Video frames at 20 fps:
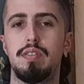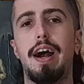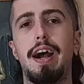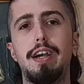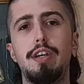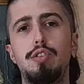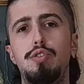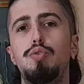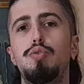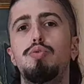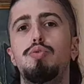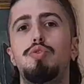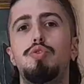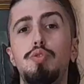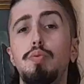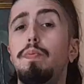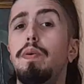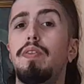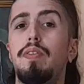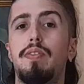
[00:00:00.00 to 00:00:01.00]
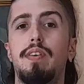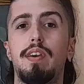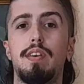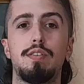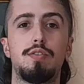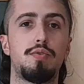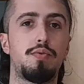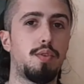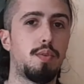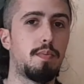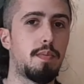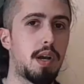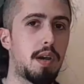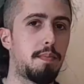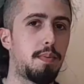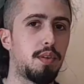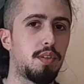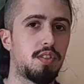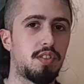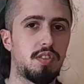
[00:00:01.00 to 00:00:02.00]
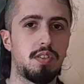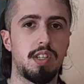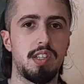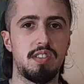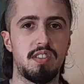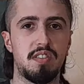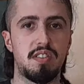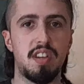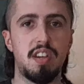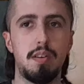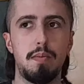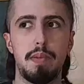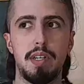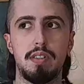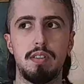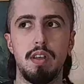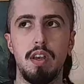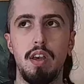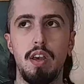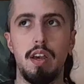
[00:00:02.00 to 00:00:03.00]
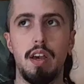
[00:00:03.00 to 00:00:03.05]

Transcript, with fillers: I do stupid things for my personal entertainment,